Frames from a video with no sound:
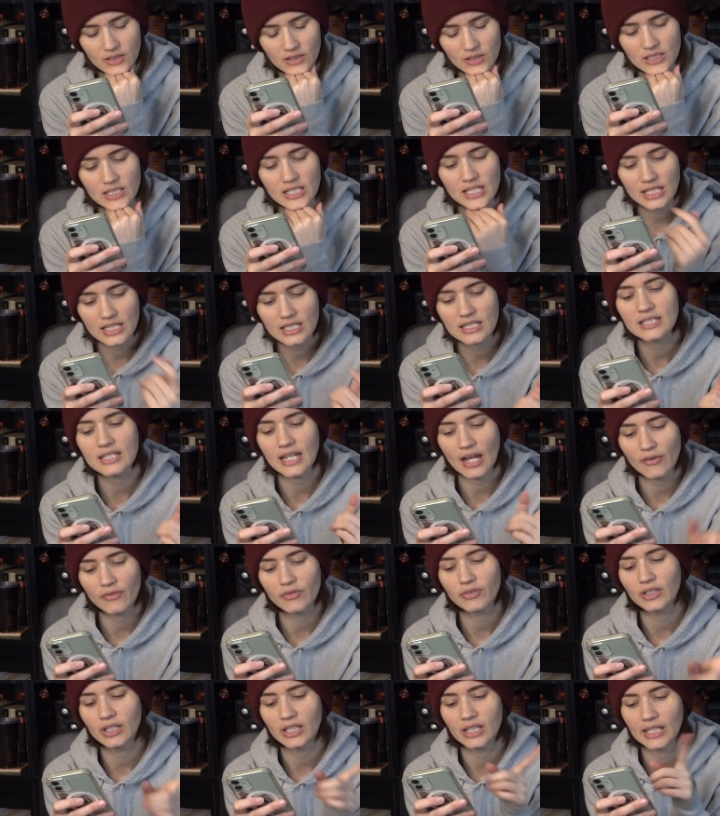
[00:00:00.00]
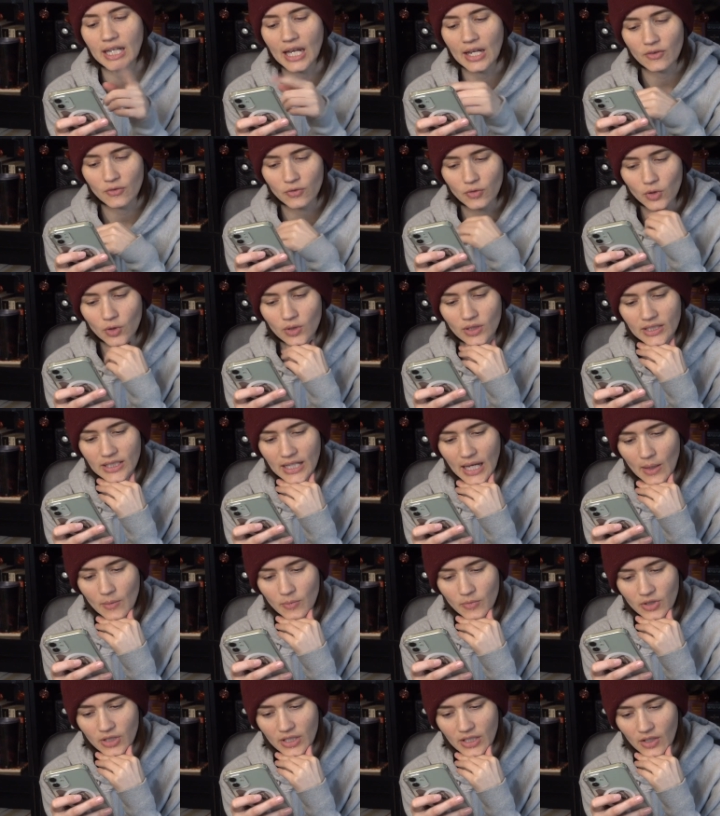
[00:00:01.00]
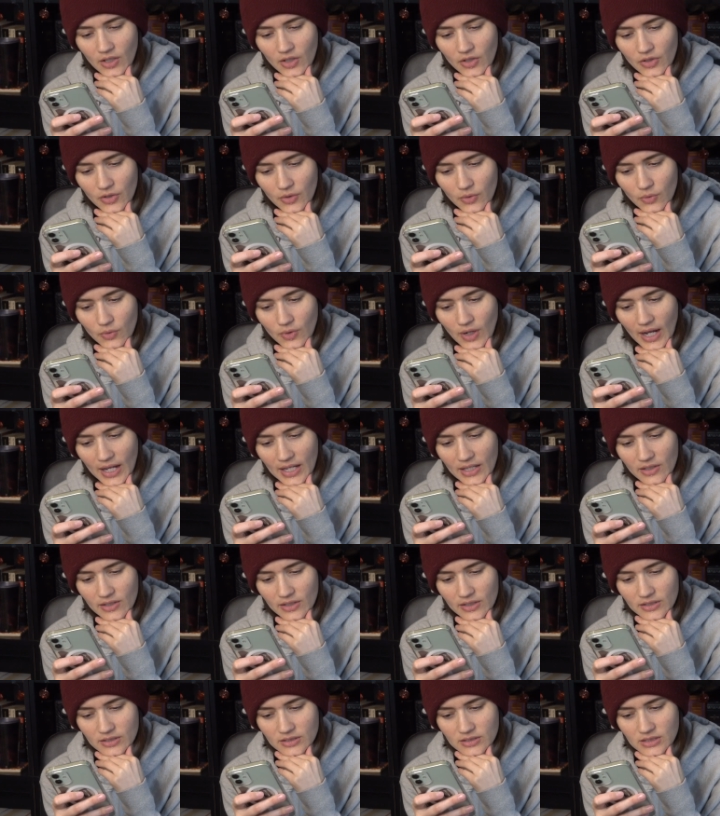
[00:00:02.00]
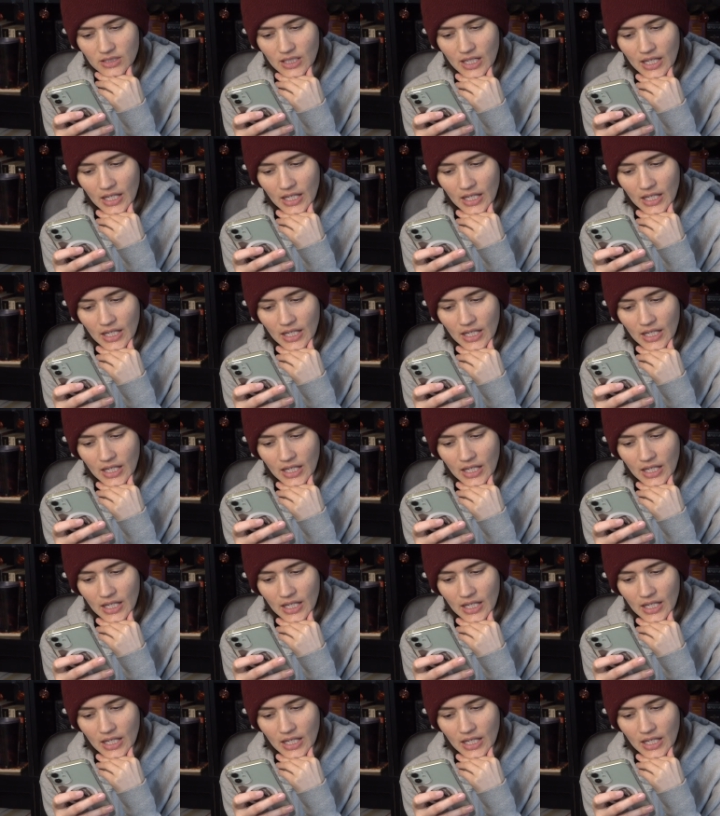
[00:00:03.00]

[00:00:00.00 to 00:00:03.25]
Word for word: Dean Devlin, and Roland Emmerich are the writers.